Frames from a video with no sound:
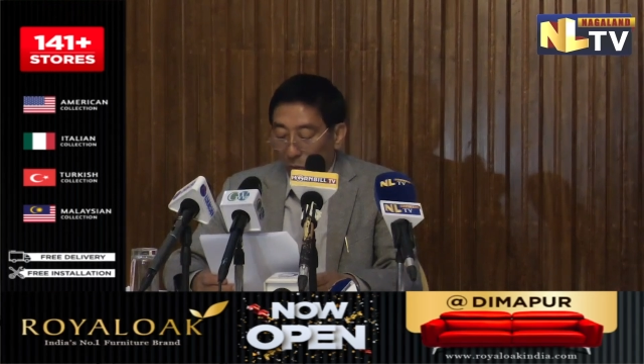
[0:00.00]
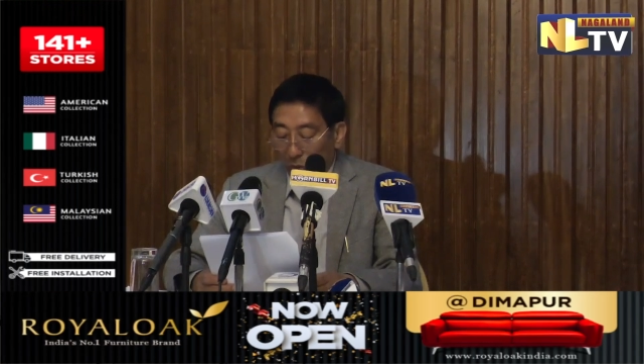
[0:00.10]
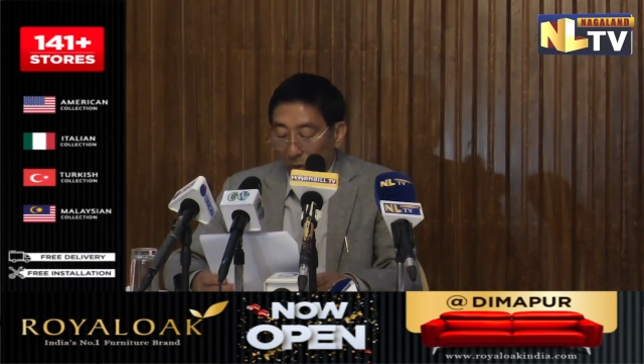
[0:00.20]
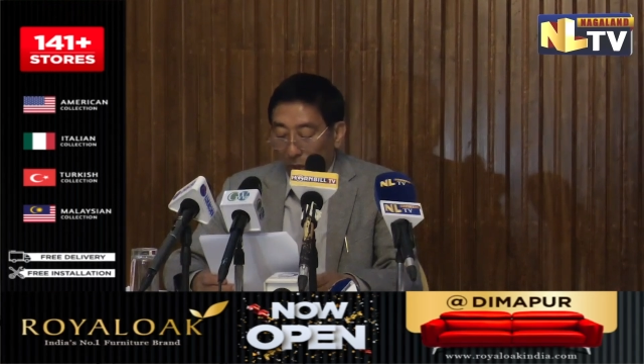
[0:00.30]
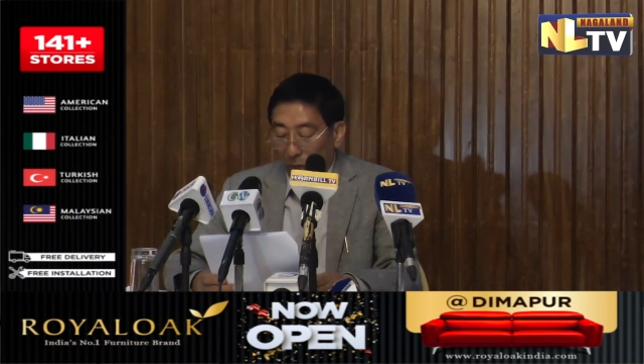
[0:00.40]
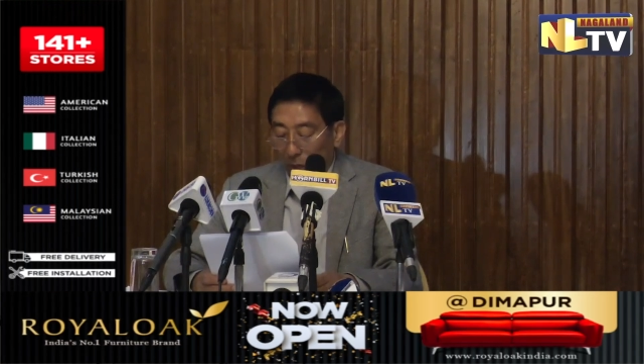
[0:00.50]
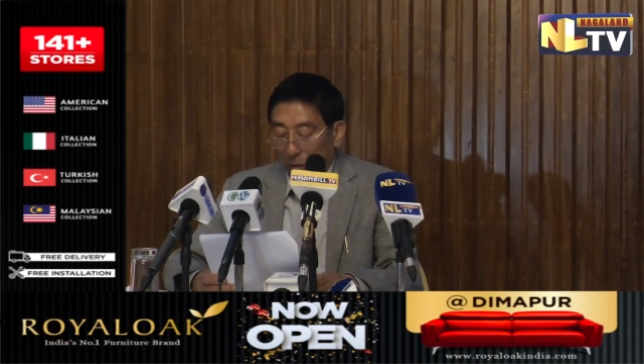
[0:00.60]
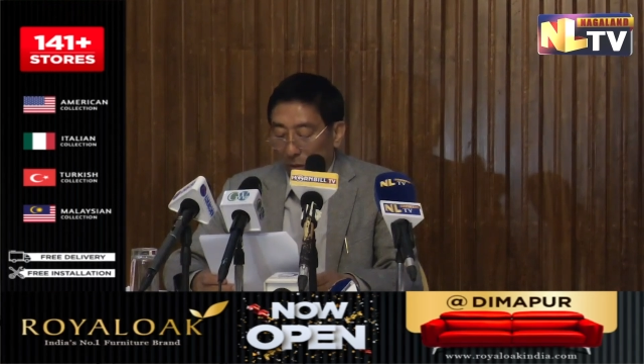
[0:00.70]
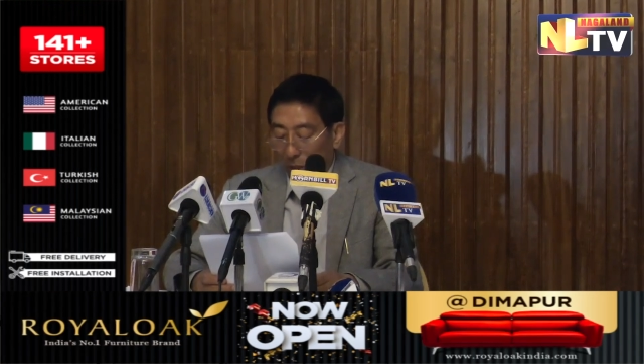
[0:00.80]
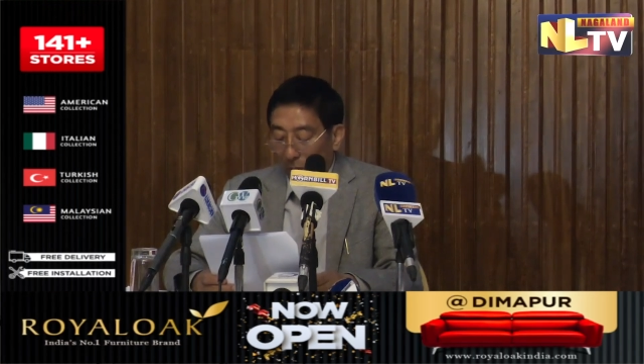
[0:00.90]
all
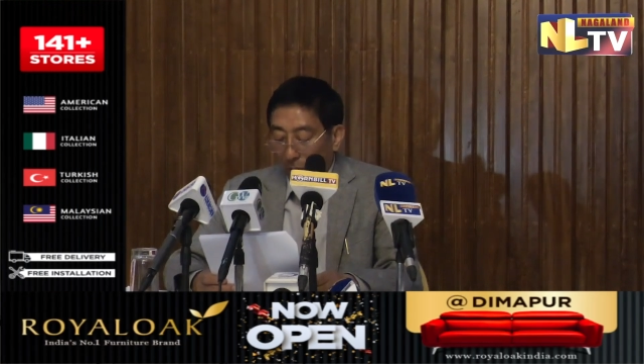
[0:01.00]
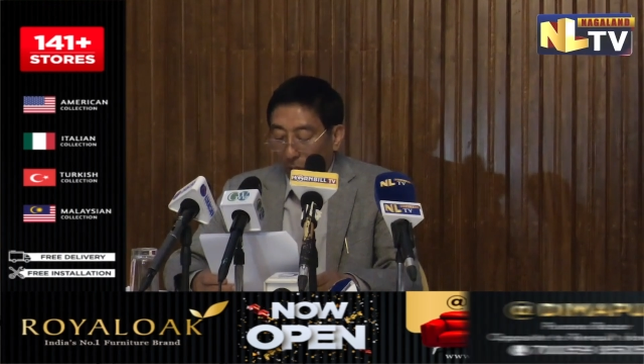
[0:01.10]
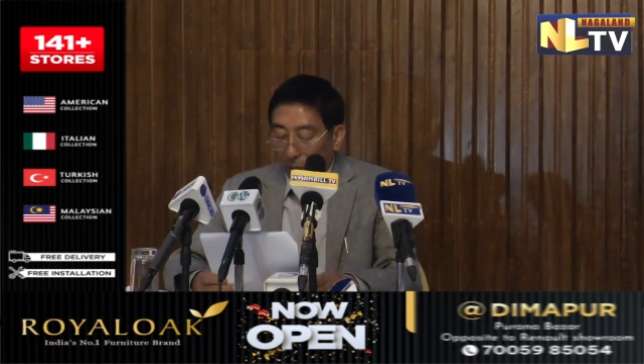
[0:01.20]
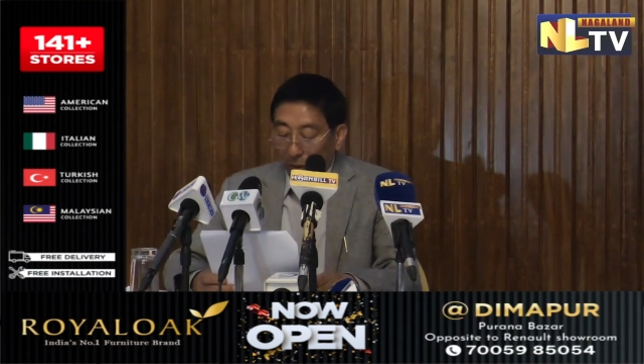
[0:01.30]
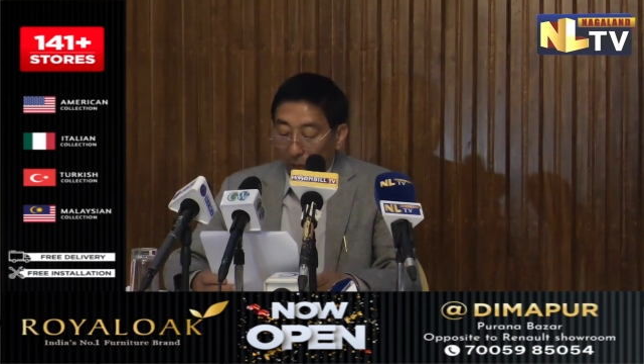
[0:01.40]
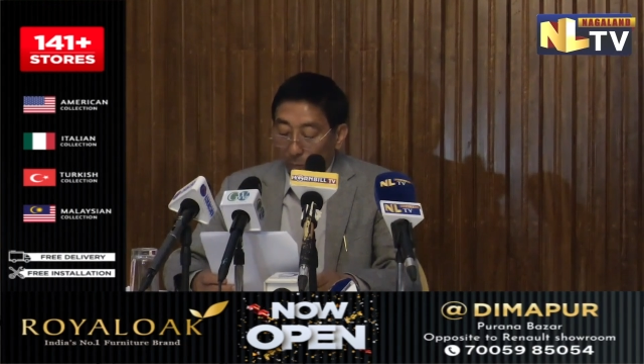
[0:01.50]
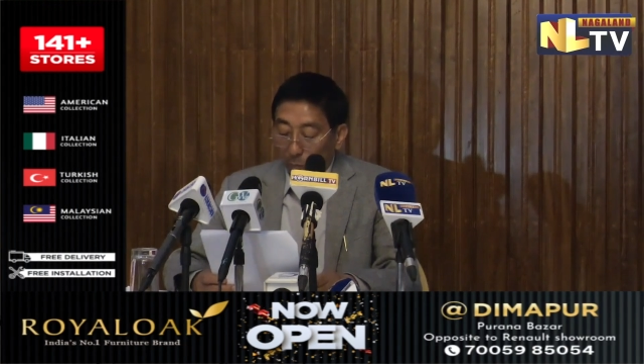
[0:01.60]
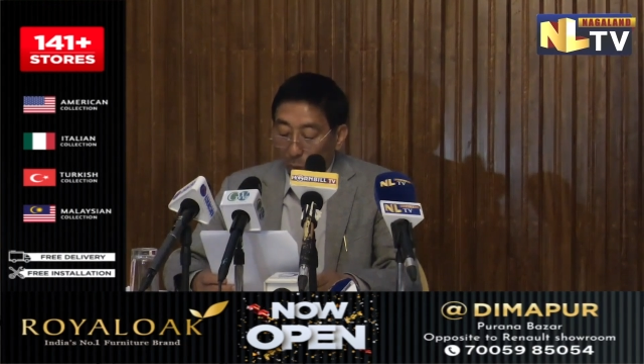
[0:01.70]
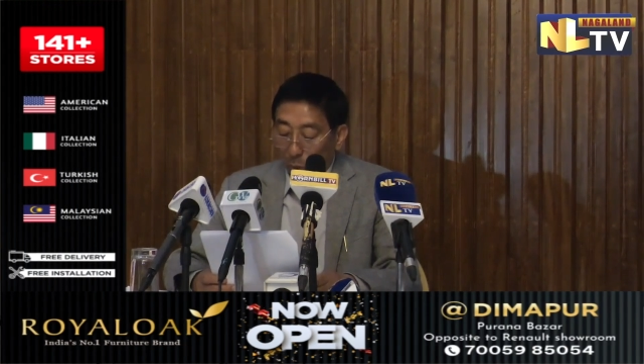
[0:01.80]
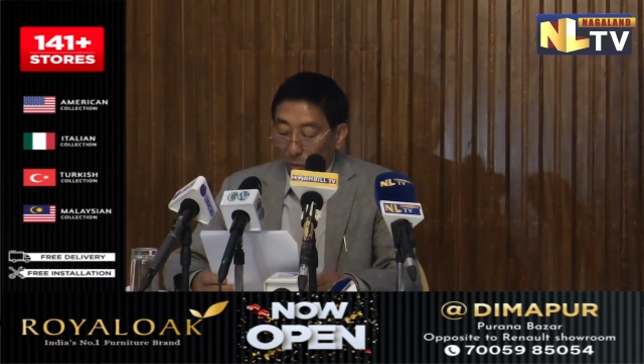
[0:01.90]
Nagas, a
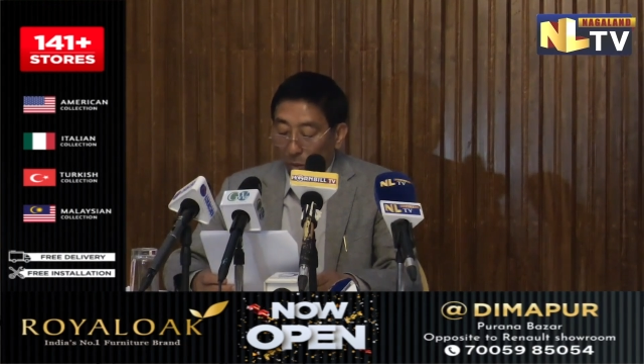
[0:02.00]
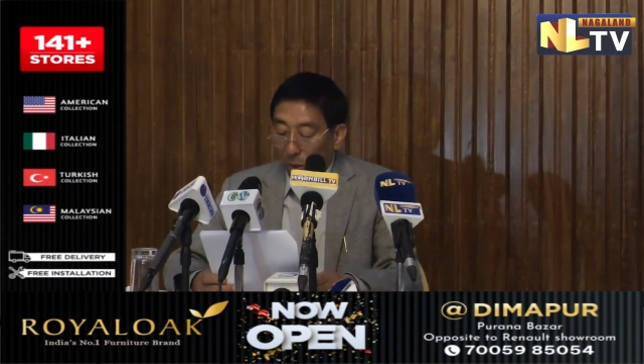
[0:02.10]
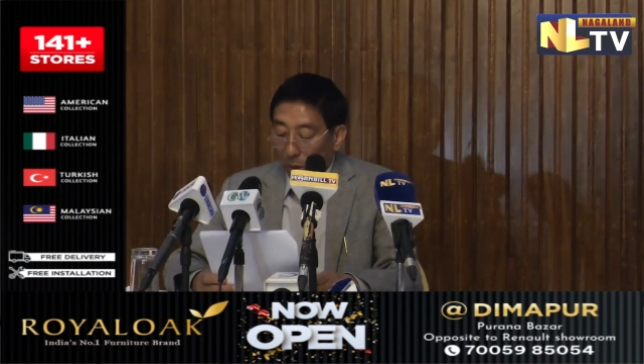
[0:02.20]
time-bound